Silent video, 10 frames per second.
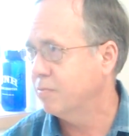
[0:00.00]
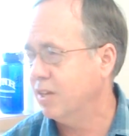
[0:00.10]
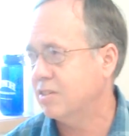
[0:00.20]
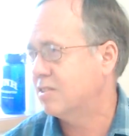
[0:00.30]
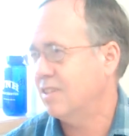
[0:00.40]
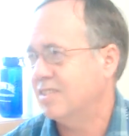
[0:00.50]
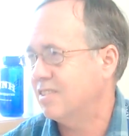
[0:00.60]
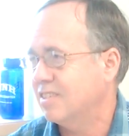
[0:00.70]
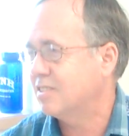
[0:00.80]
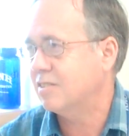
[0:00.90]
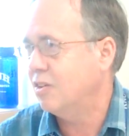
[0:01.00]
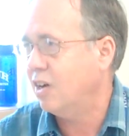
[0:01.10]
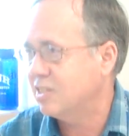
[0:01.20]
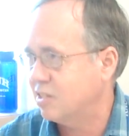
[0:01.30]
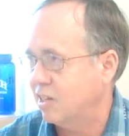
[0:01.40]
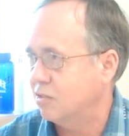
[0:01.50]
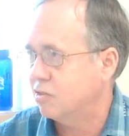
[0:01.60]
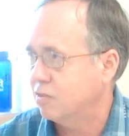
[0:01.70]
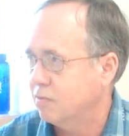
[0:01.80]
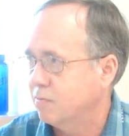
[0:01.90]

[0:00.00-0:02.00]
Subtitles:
That's just nonsense.